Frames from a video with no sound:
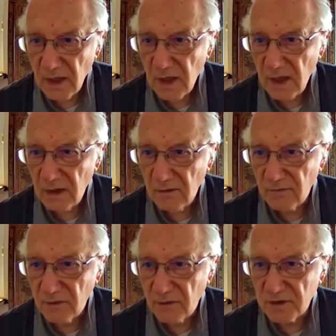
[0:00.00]
And of
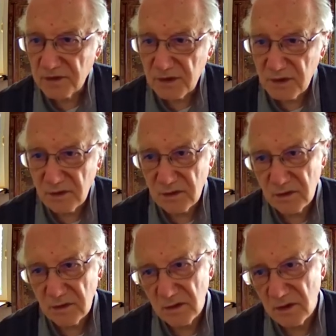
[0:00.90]
course,
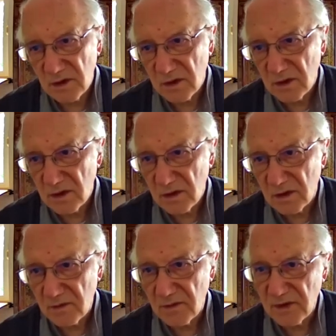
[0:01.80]

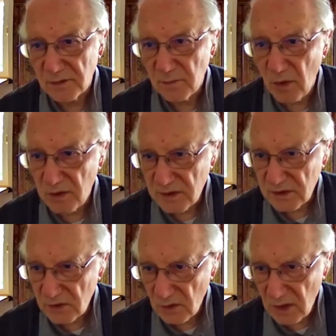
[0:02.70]
these points,
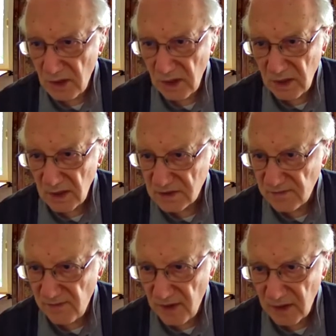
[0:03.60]
okay, that's
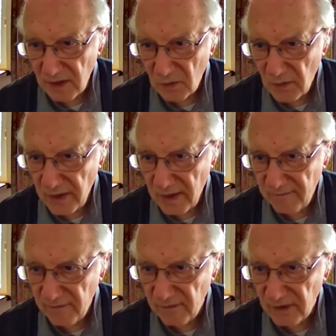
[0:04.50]
fine. Do I
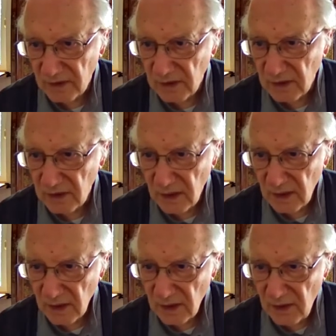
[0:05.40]
have everything?
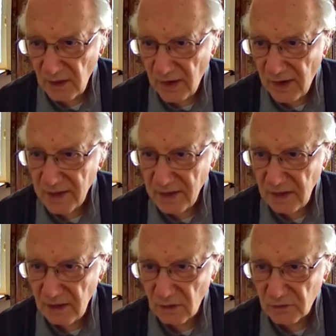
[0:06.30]
No, I
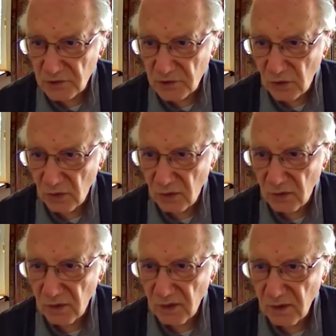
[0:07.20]
need also
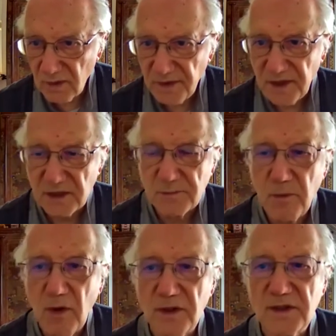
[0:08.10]
these
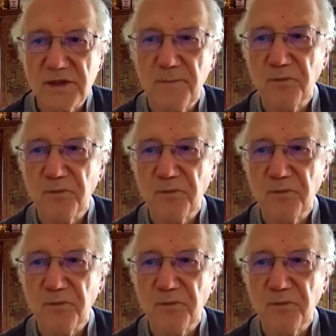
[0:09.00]
points.